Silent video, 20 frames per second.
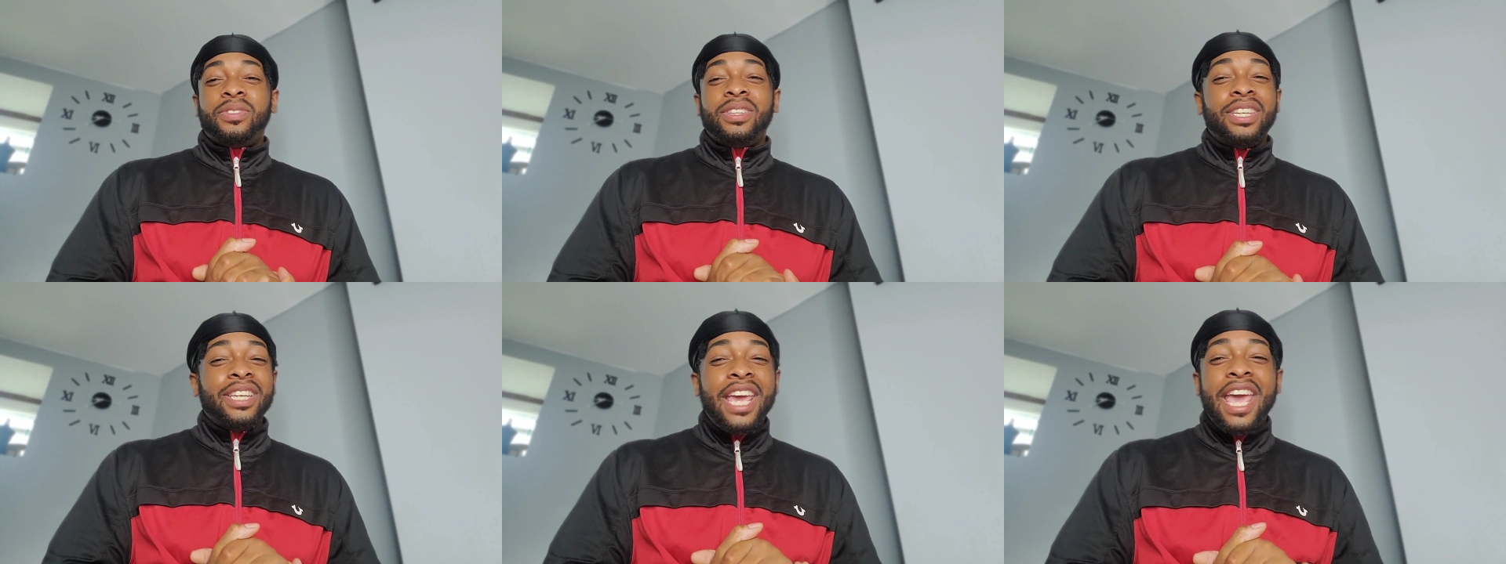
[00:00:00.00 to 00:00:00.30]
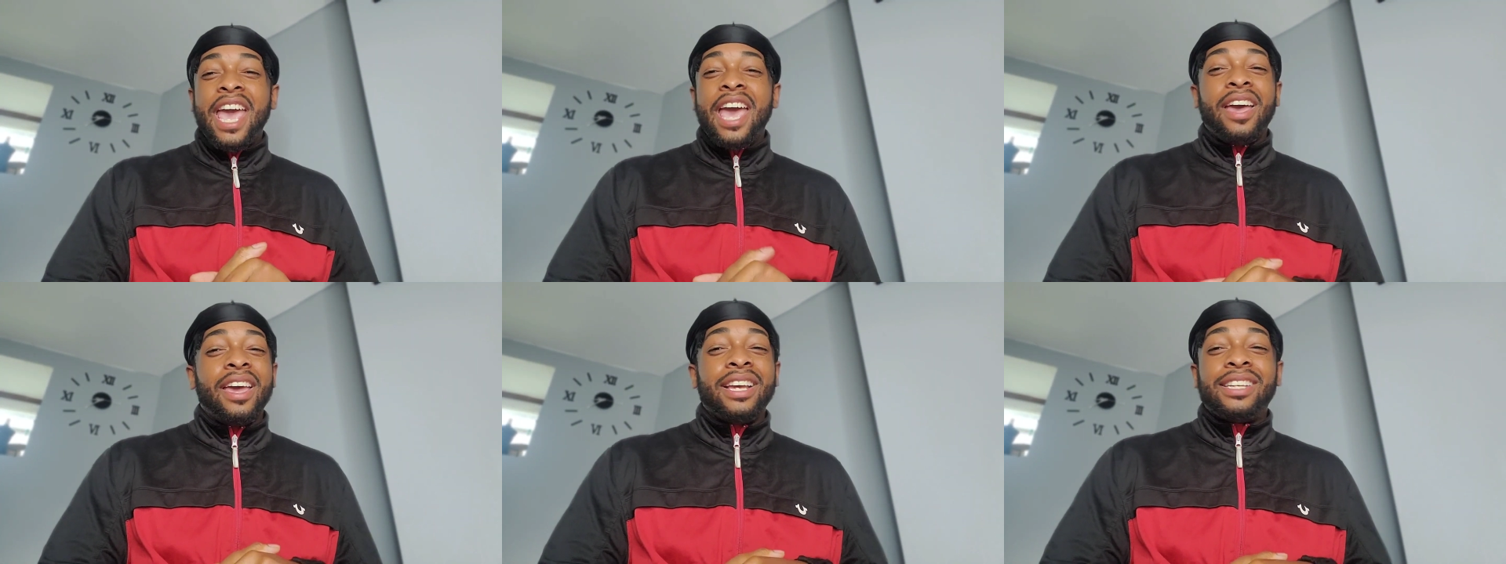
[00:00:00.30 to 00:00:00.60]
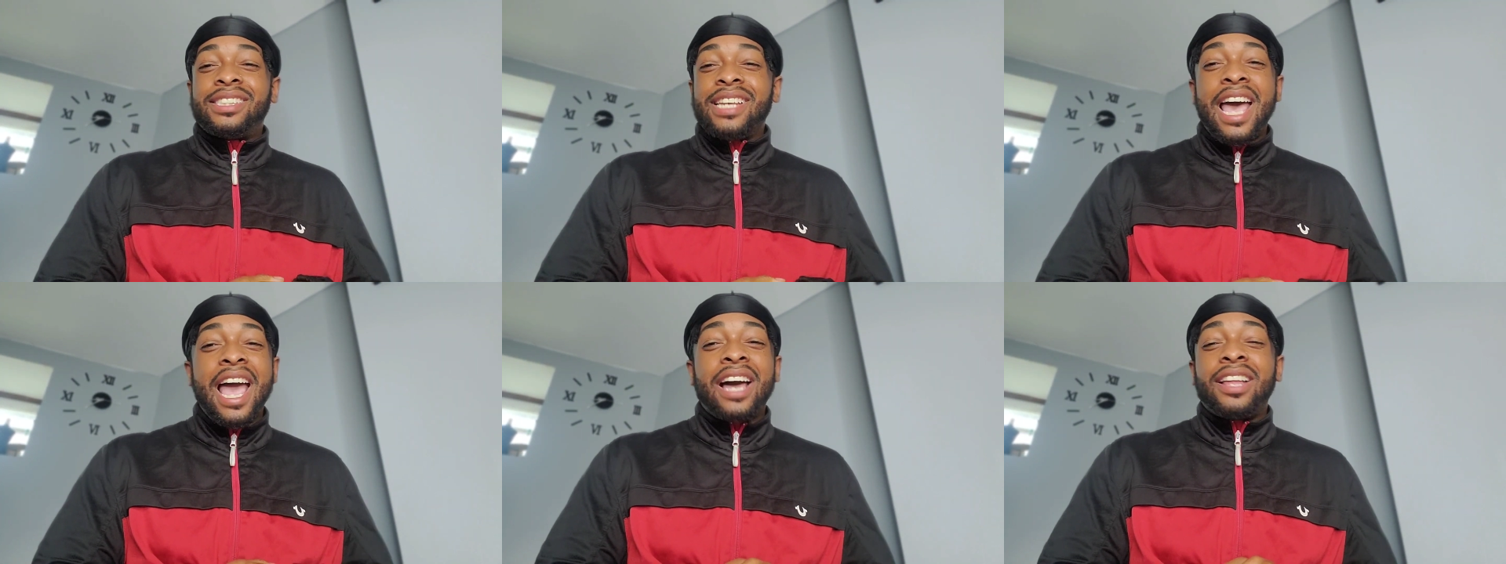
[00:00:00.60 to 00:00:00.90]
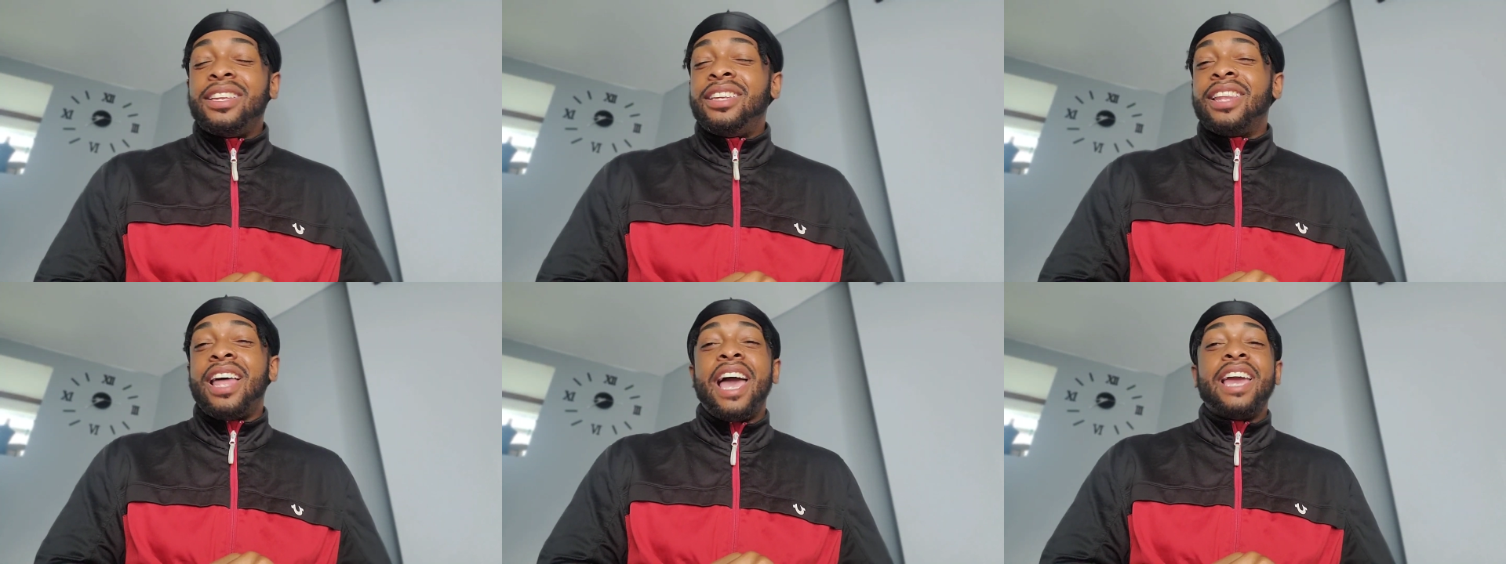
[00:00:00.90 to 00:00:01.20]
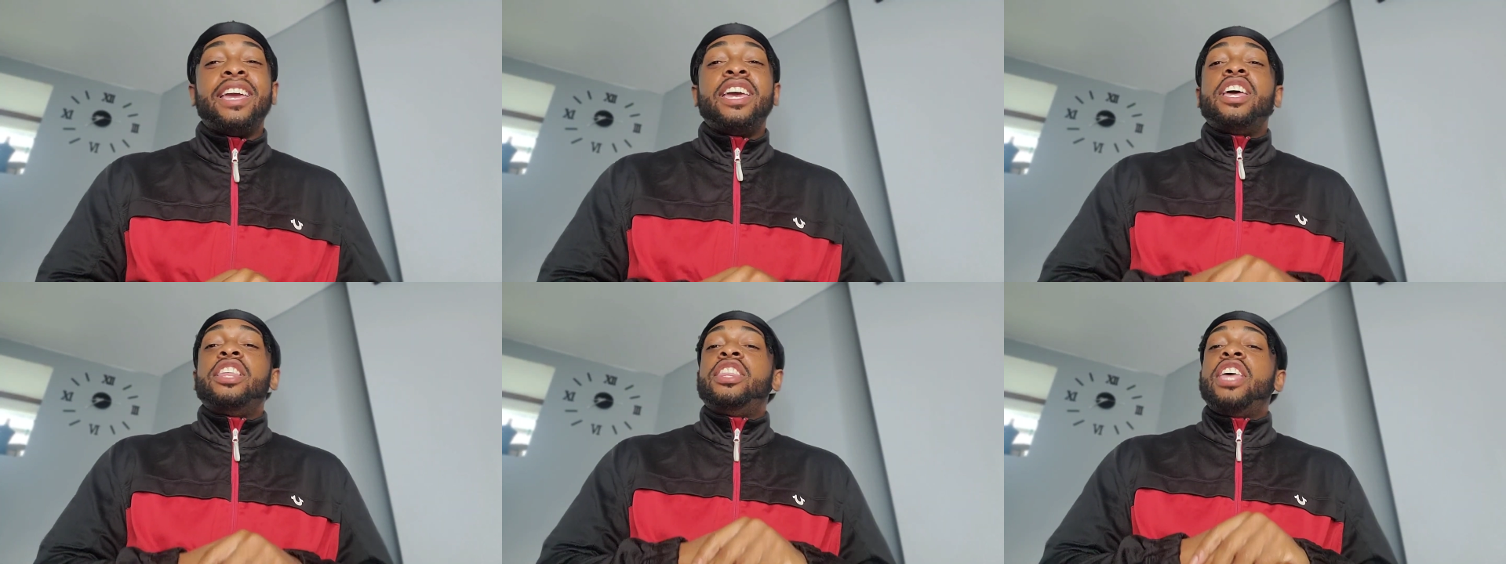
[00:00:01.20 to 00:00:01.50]
Yeah, exactly.
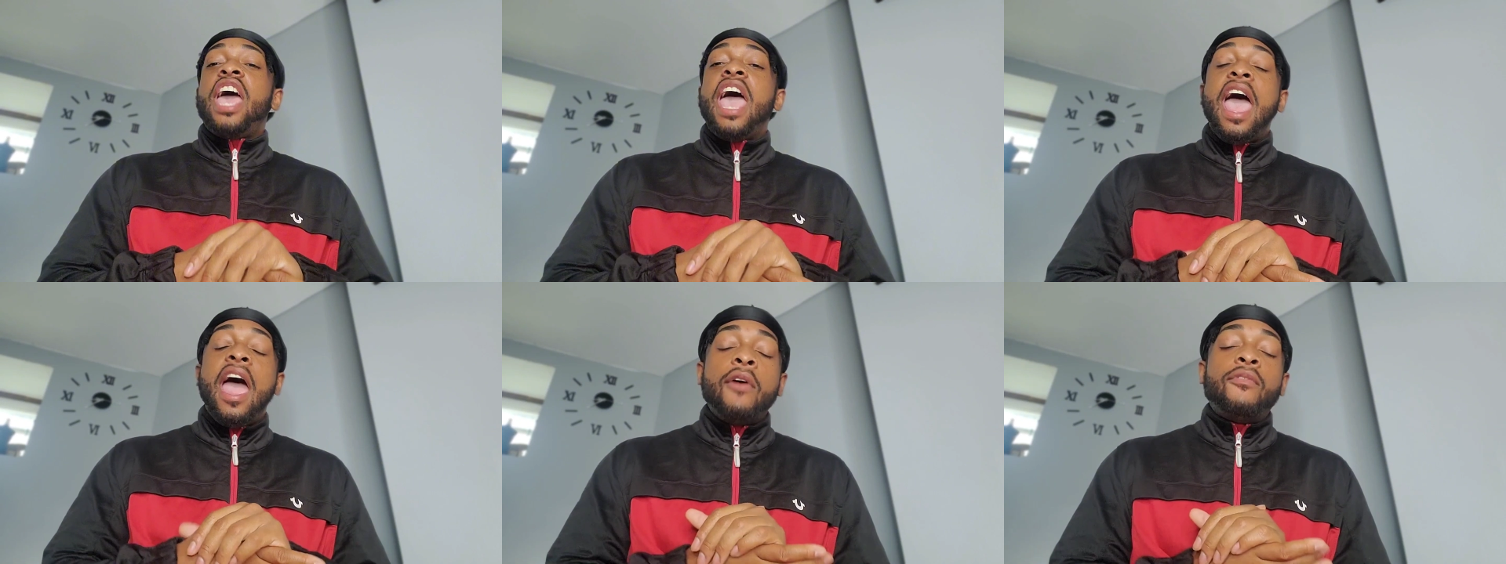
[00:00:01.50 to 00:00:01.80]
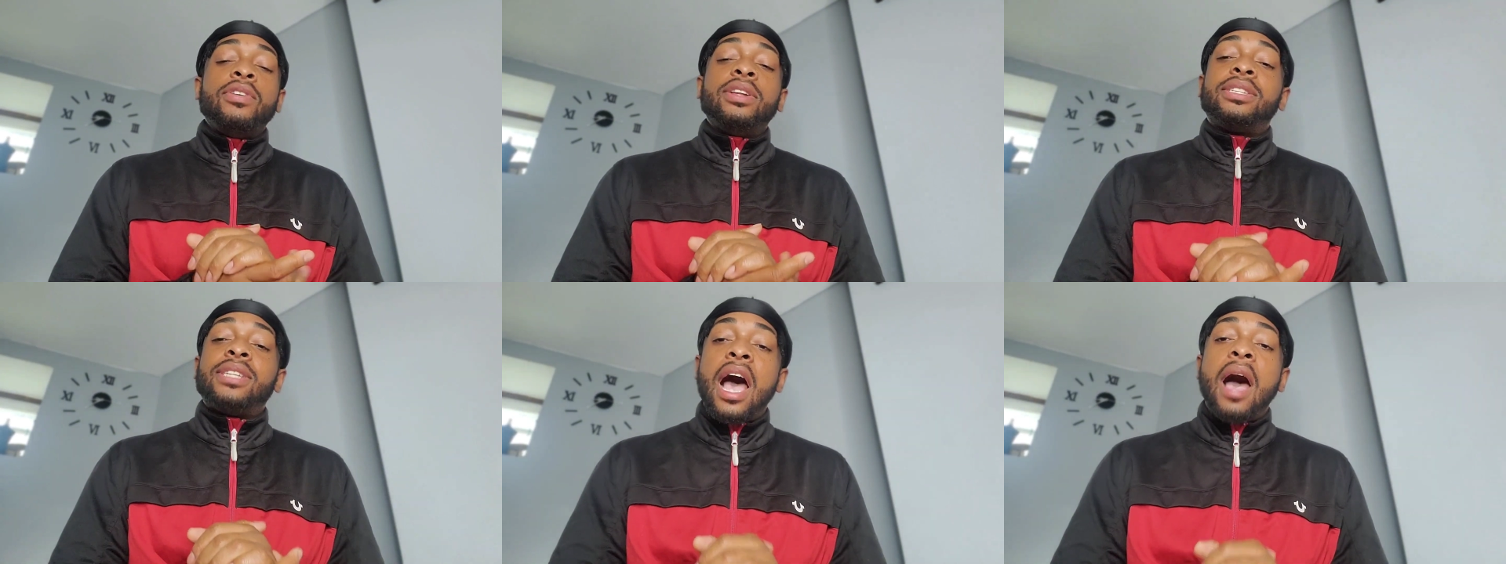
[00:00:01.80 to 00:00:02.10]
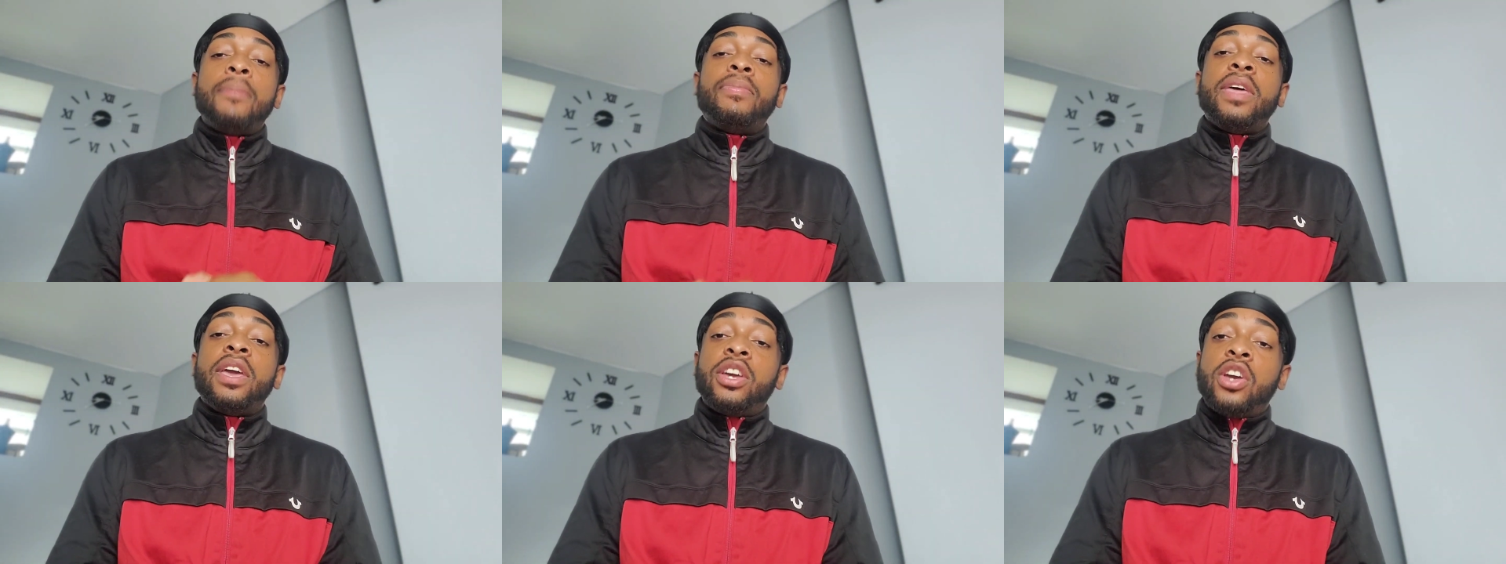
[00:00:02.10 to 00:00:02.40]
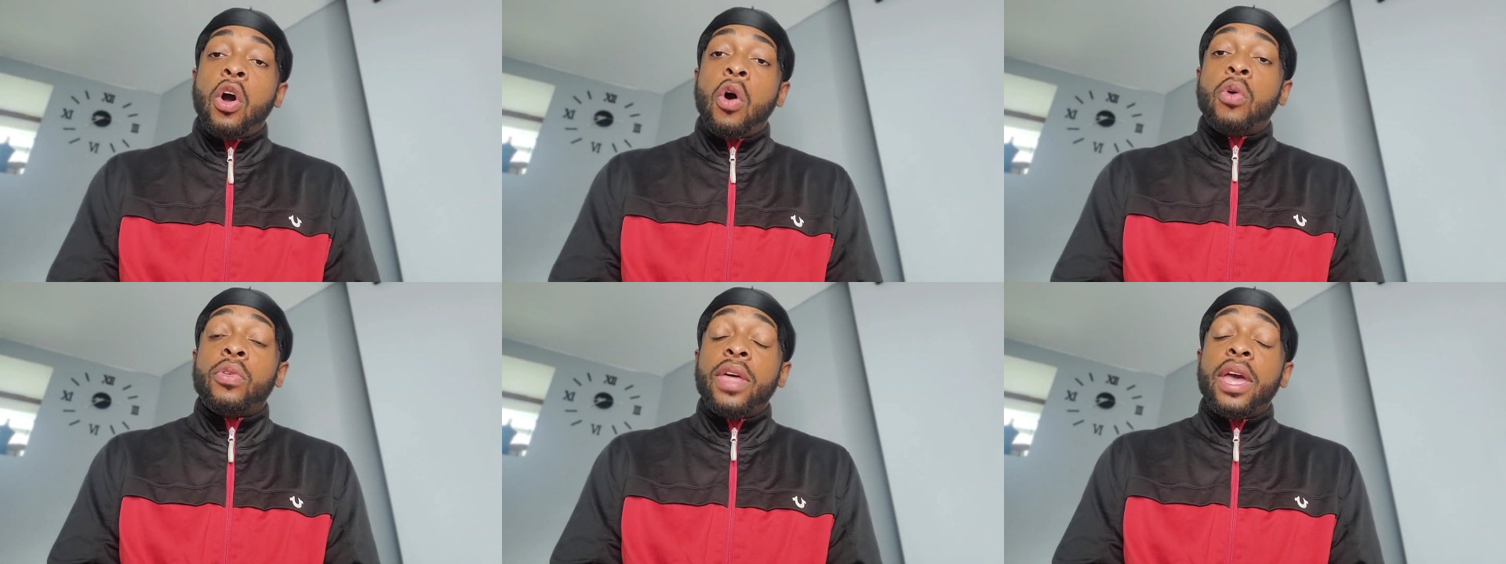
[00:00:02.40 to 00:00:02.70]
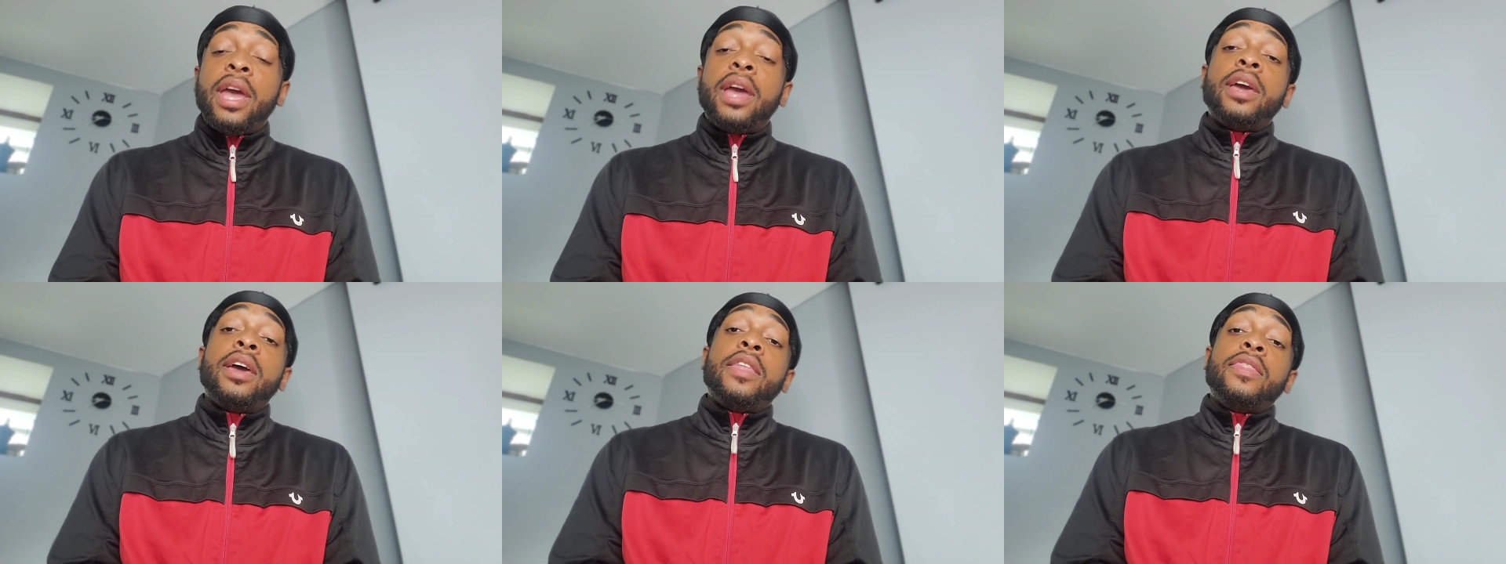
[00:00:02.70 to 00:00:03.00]
Like every time they go
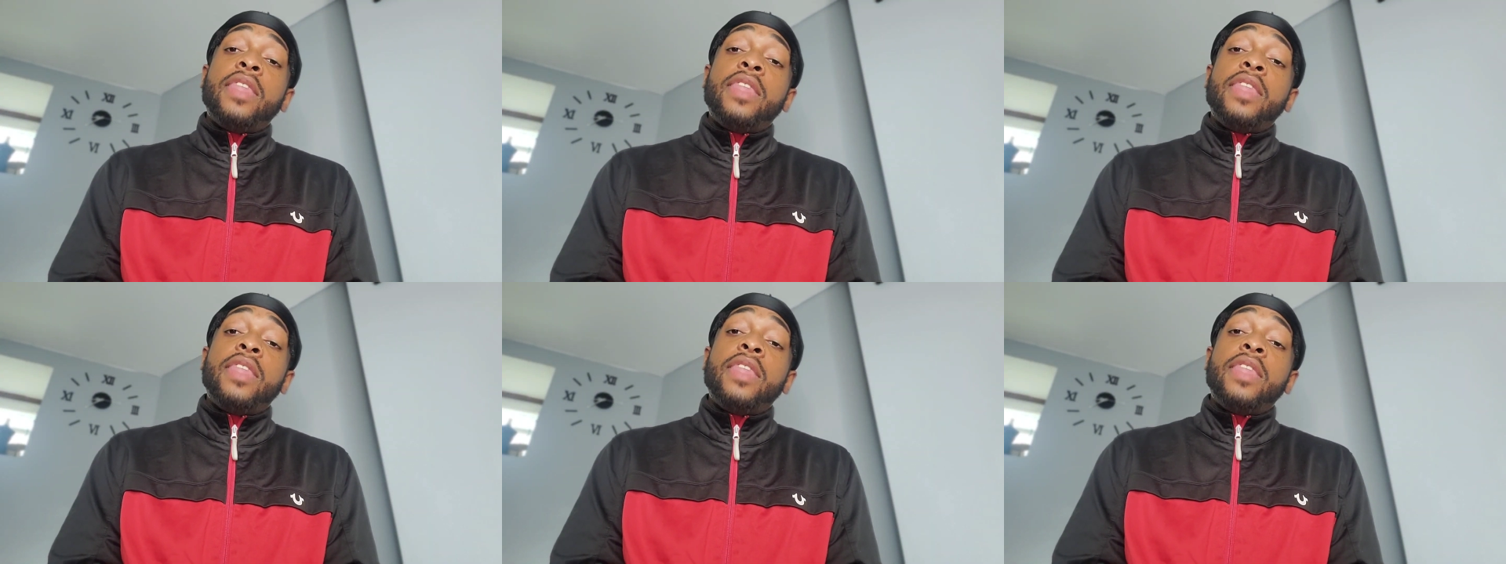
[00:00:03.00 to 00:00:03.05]
there,